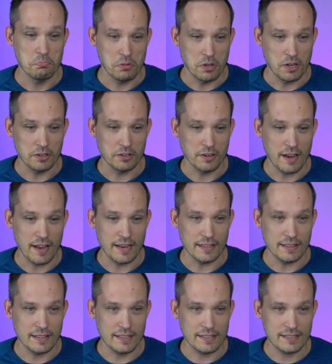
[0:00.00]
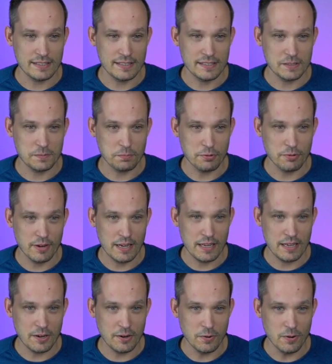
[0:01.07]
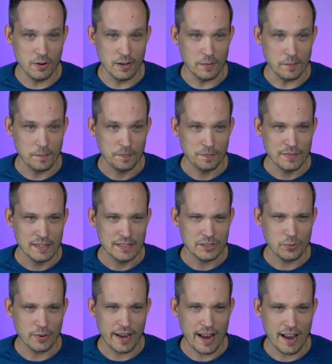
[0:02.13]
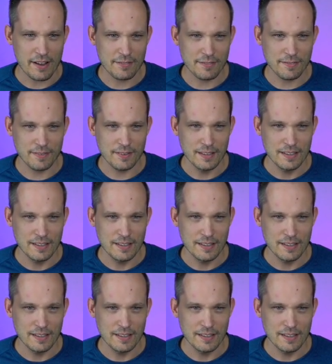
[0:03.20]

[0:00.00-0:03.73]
All right, this is pretty cool. So we have